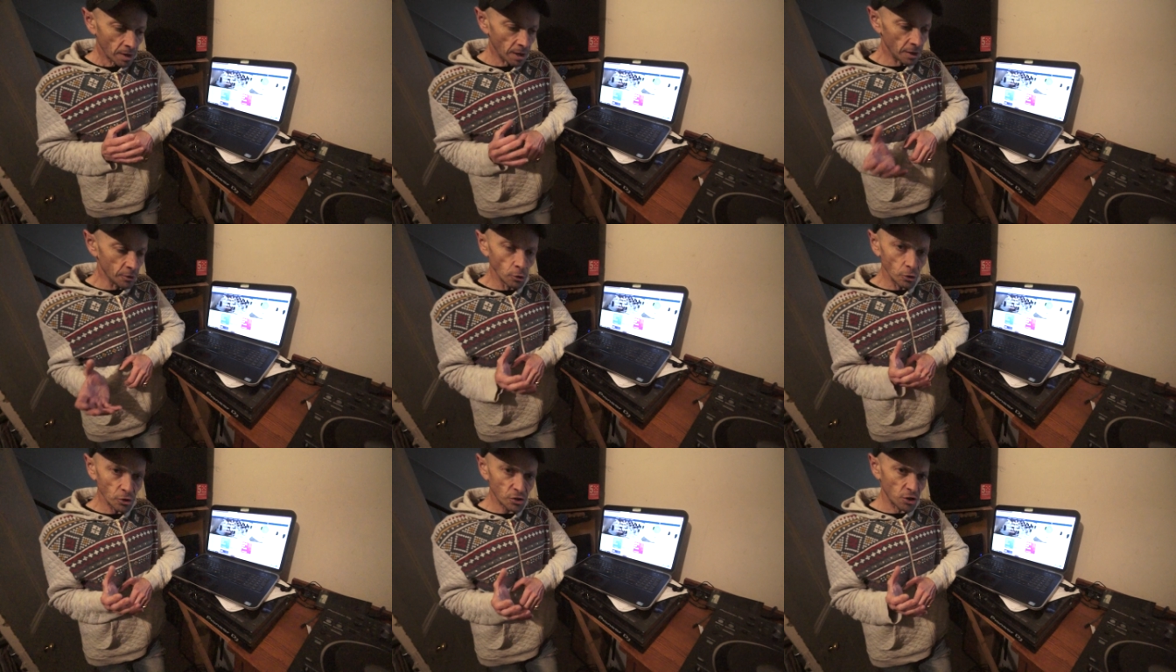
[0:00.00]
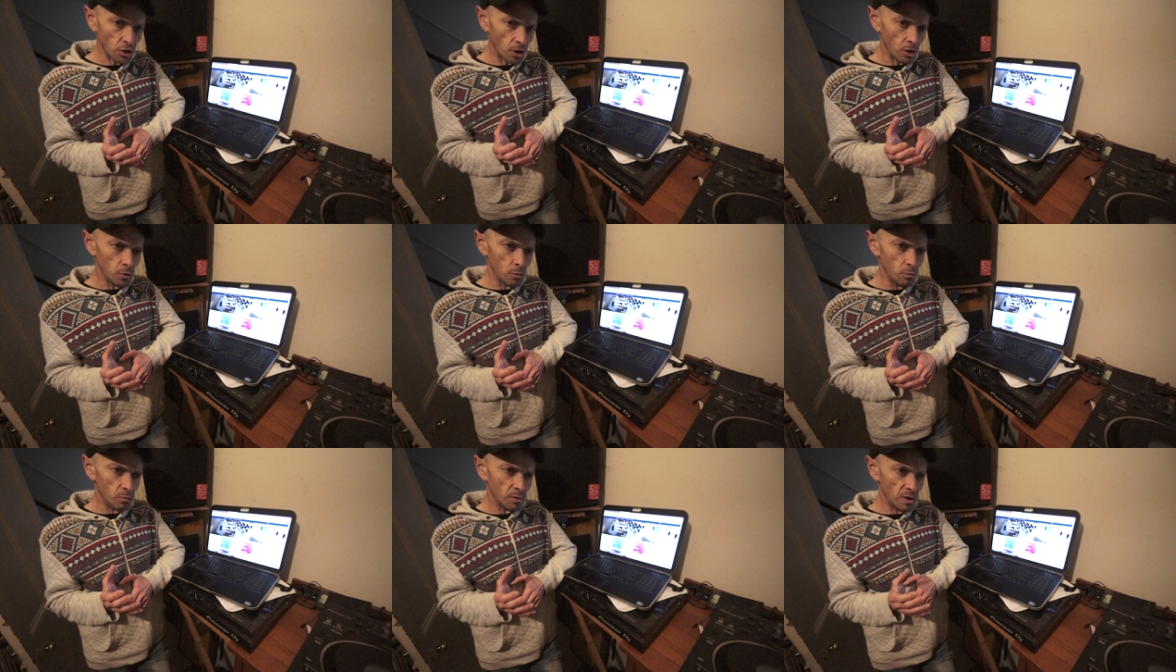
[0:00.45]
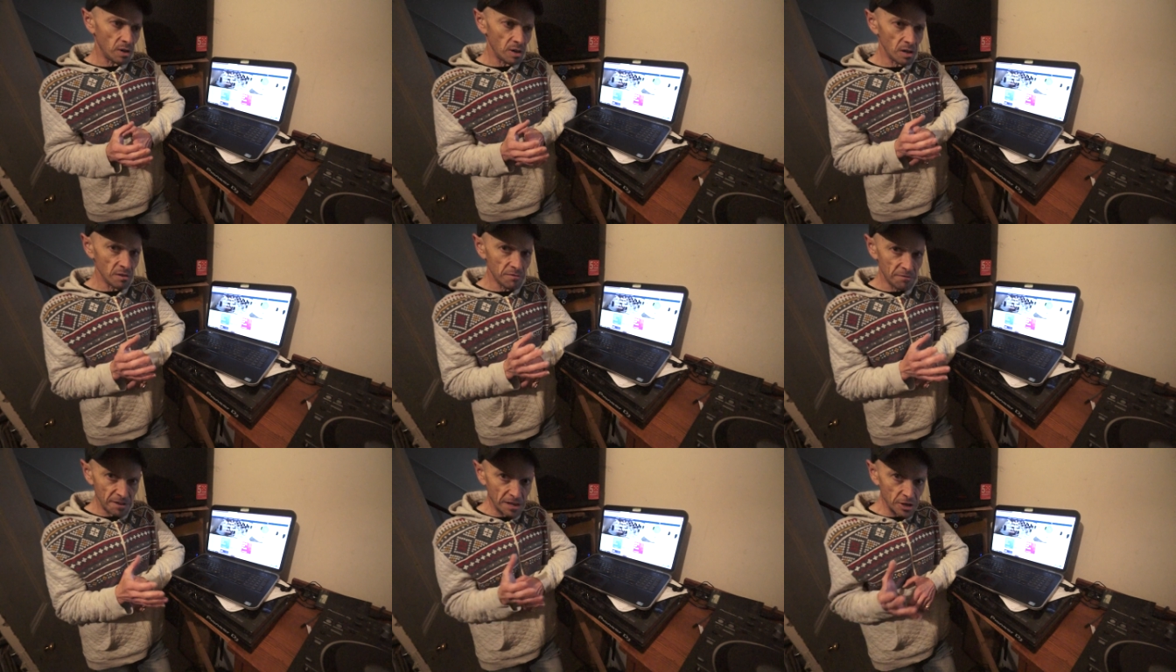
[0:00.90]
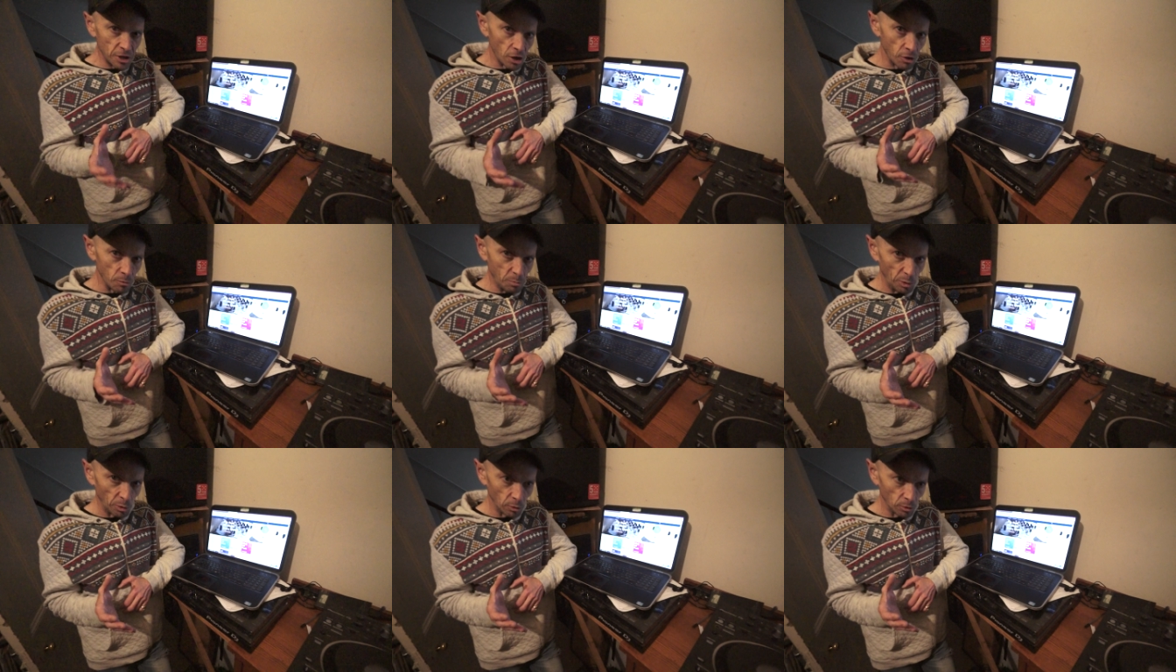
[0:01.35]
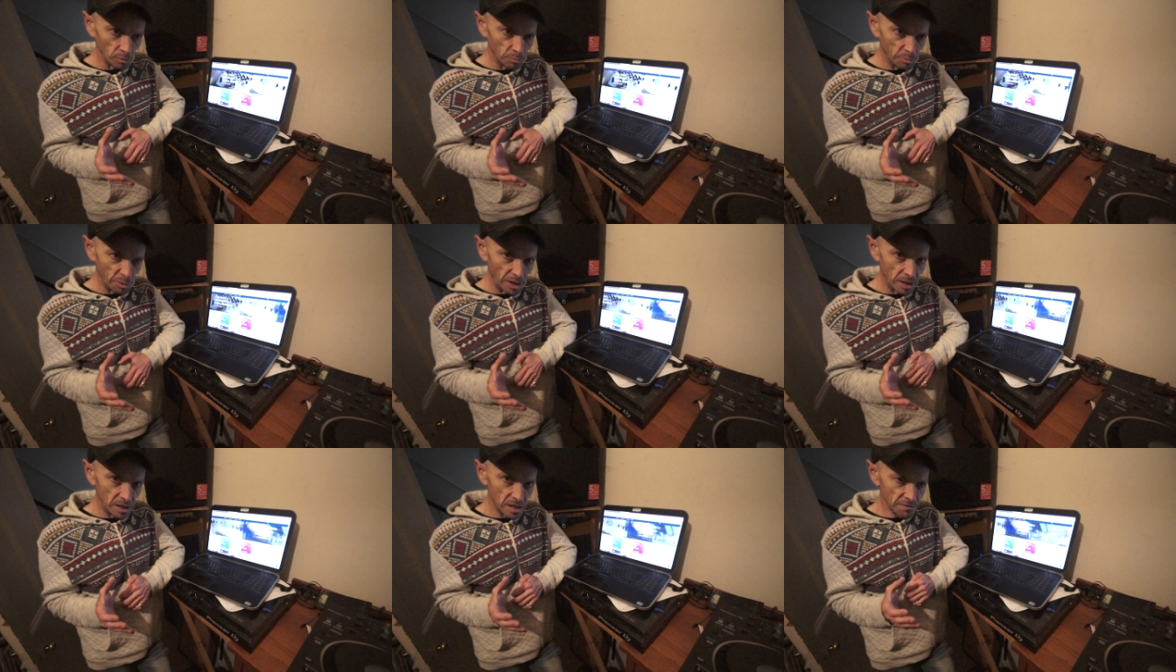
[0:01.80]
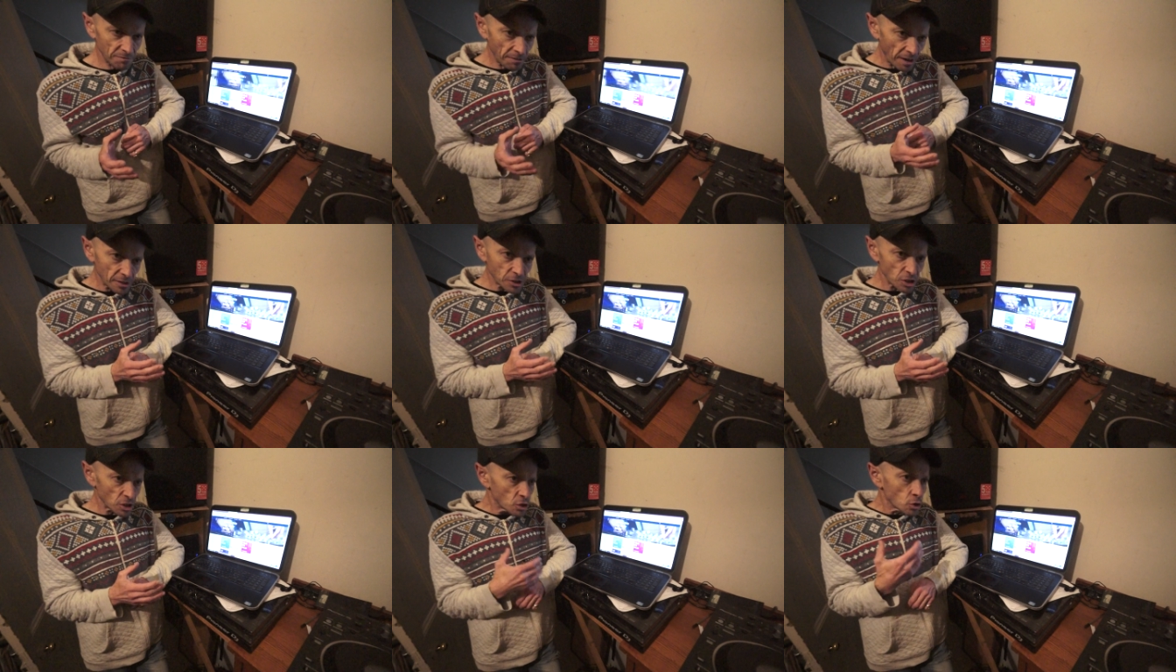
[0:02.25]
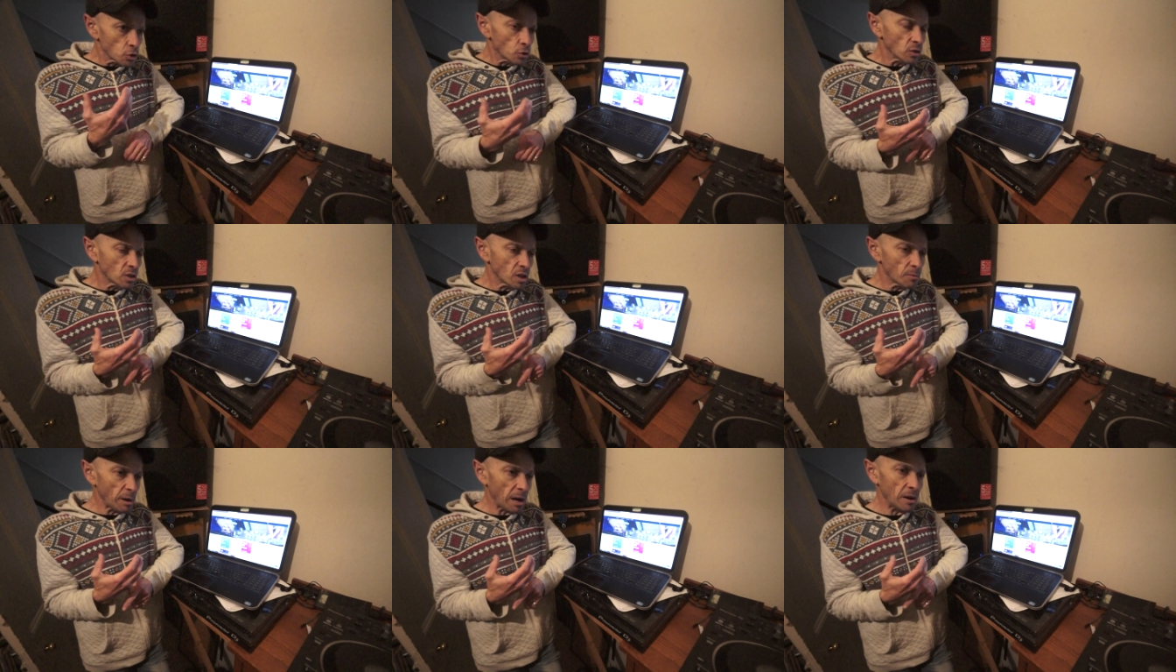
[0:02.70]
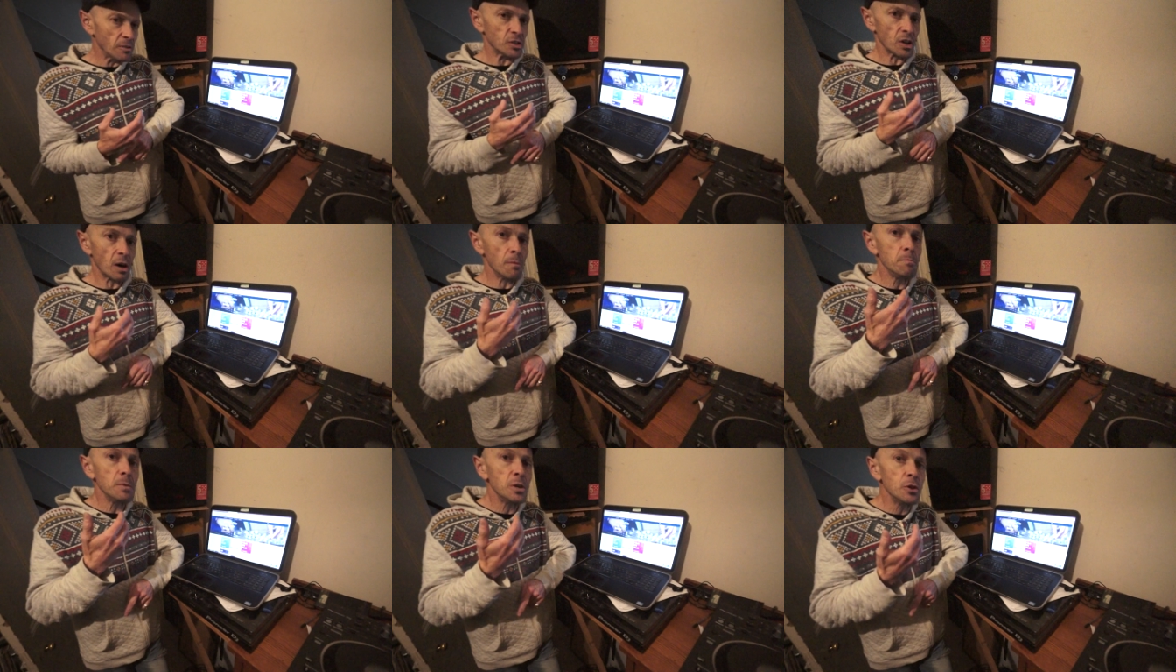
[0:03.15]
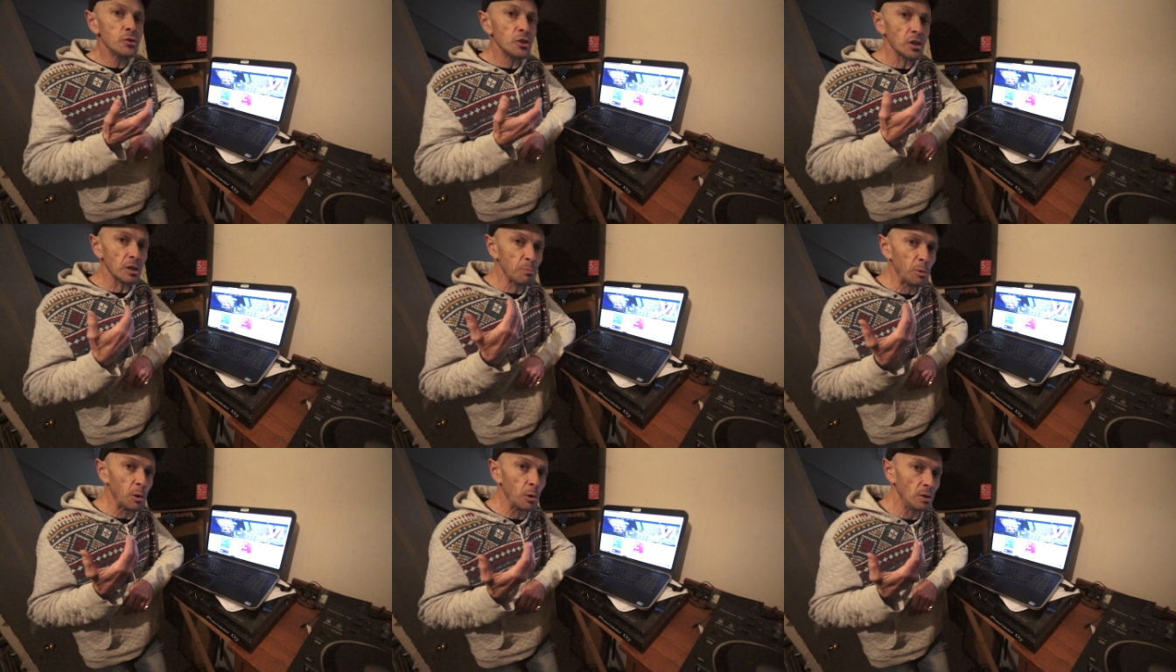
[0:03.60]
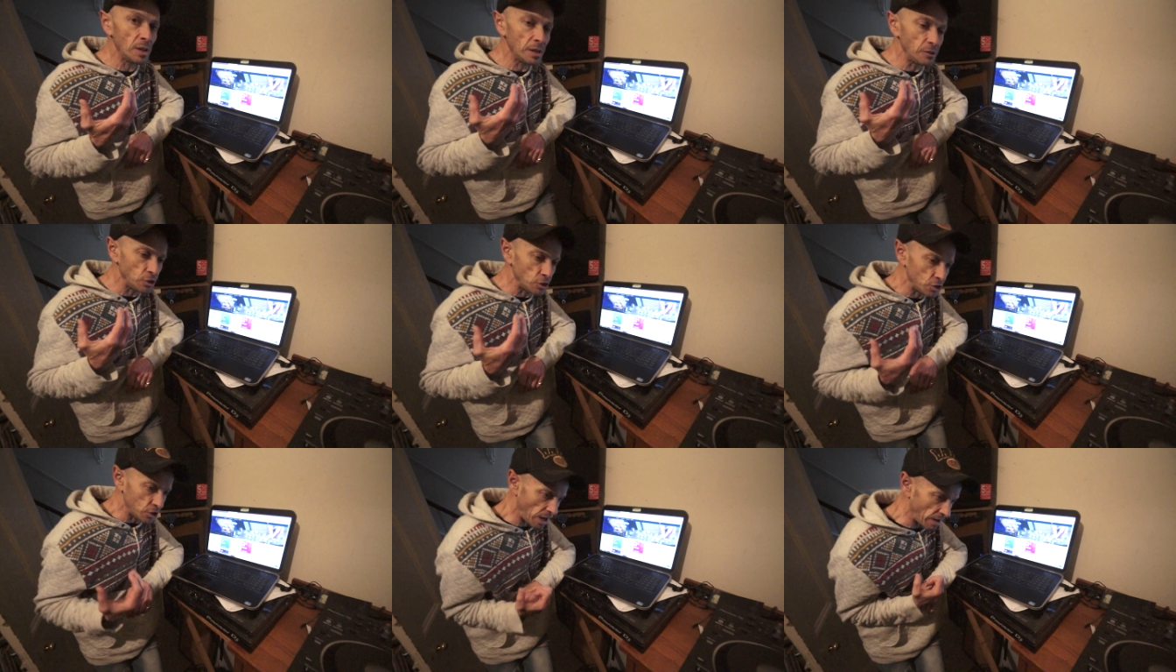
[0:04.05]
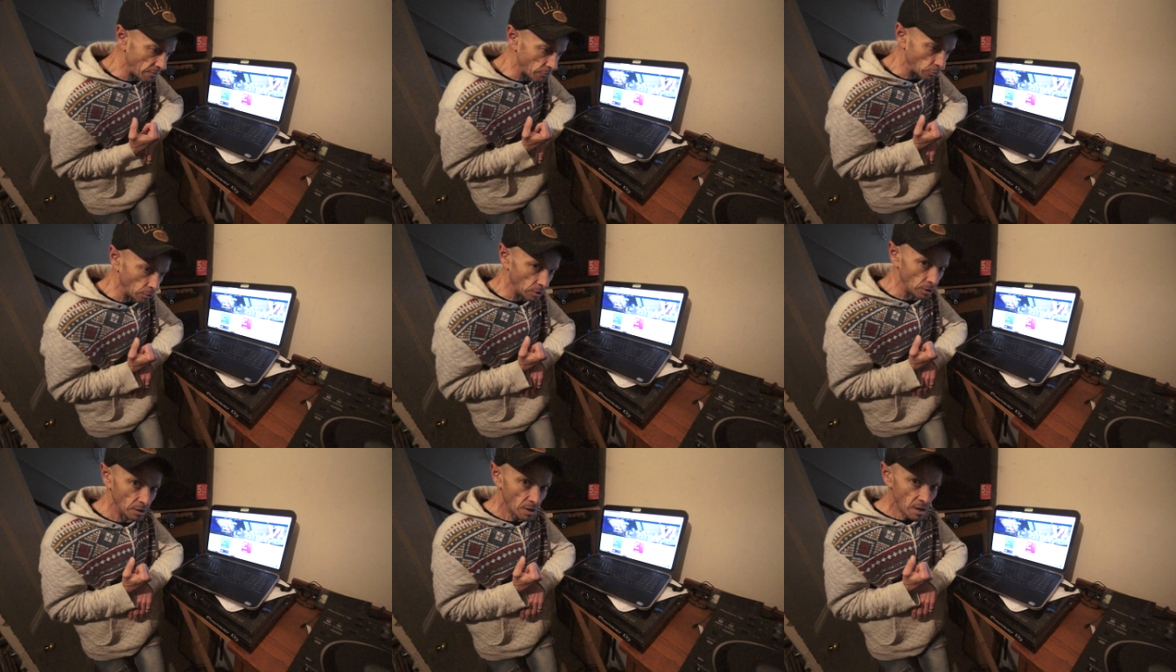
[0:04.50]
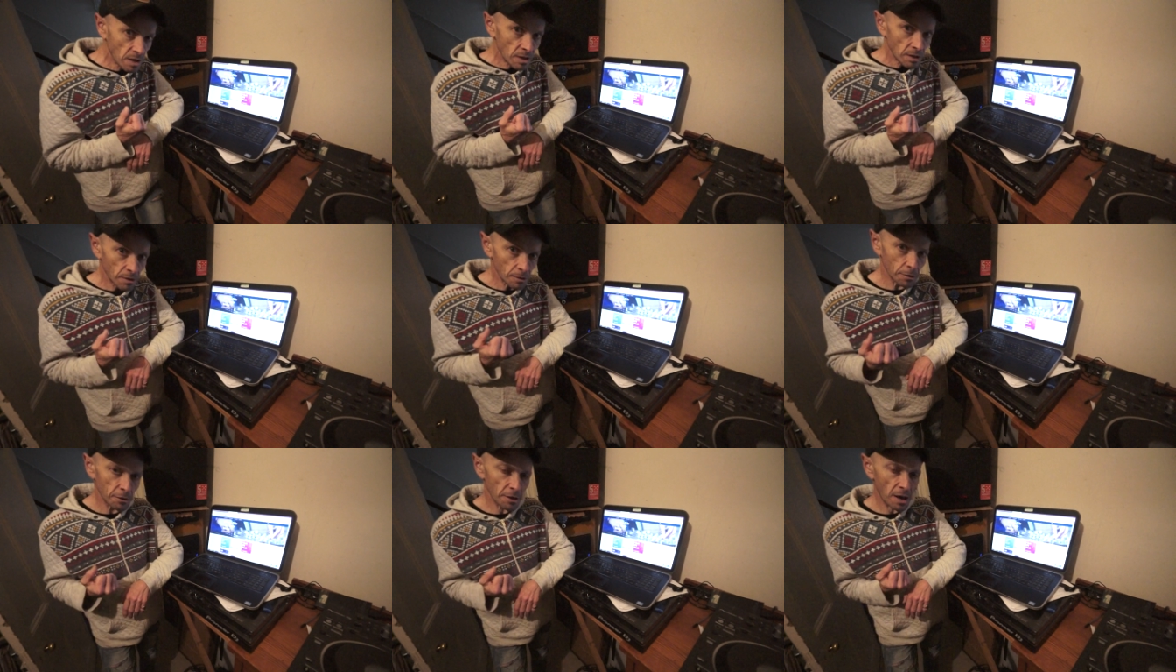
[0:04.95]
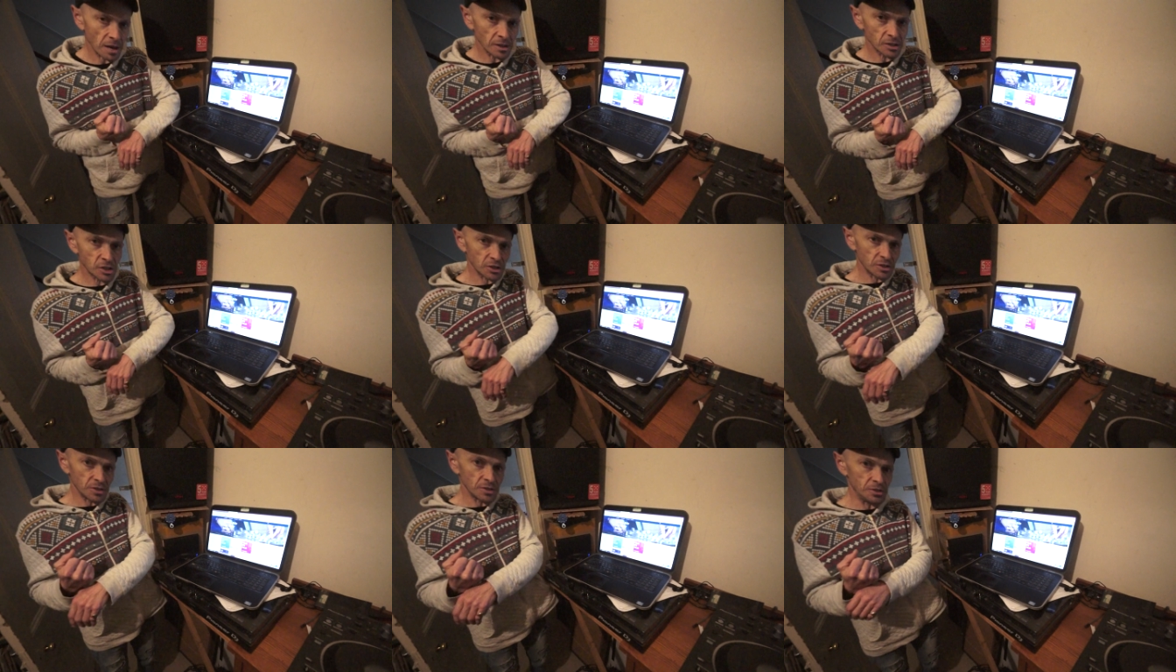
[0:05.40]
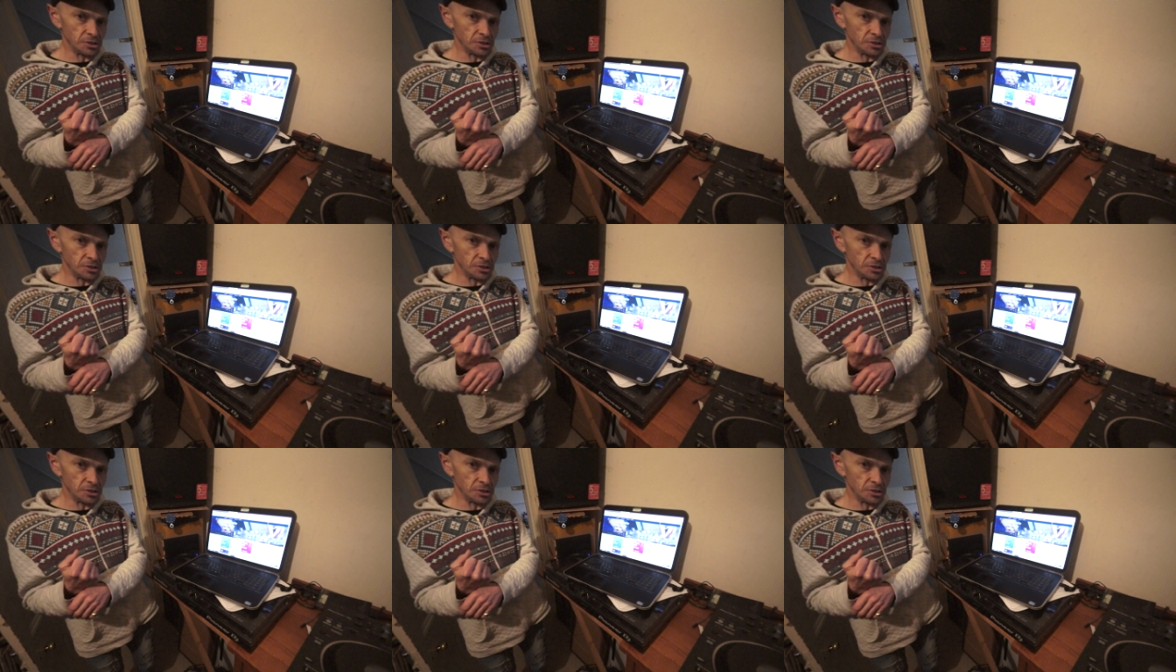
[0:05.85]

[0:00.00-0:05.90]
and also a video pool but if I just talk about a music pool in general that